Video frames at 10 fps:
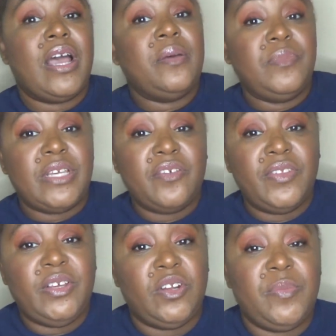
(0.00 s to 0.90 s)
am definitely
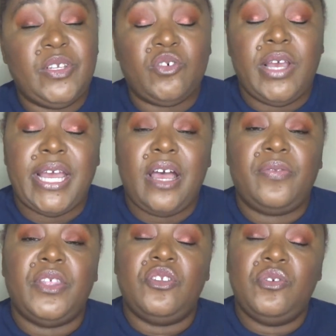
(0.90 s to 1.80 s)
going to be trying out
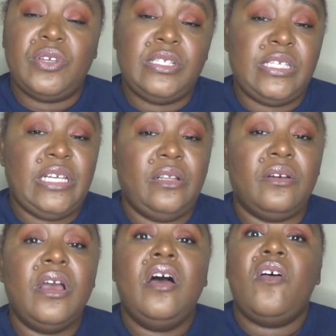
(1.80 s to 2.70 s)
the new concealer
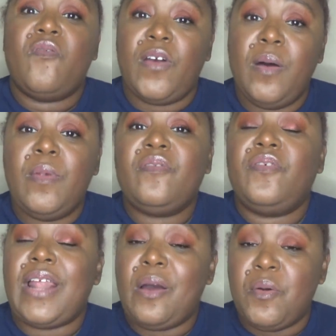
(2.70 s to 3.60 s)
from
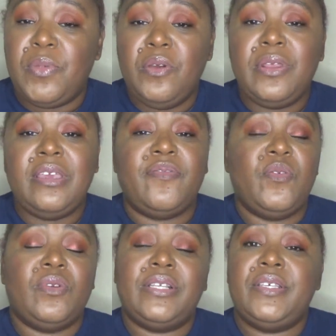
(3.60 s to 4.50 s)
Flower Beauty. If you
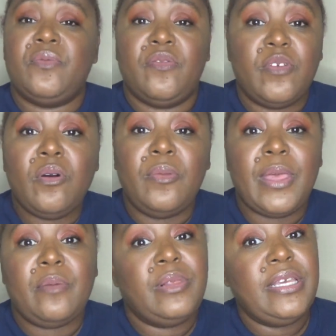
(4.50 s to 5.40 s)
want to see a review on
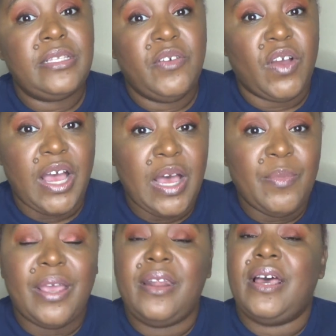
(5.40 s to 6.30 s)
that, please leave a
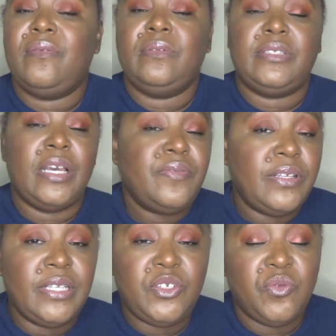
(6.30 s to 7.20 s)
comment and I'll
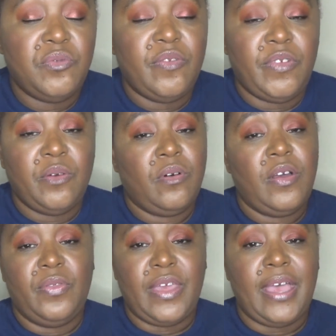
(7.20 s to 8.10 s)
definitely do a review
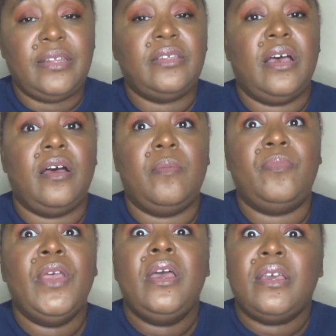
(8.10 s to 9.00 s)
on that
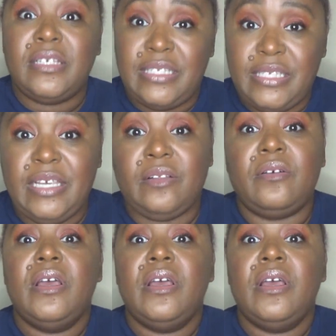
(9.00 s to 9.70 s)
concealer.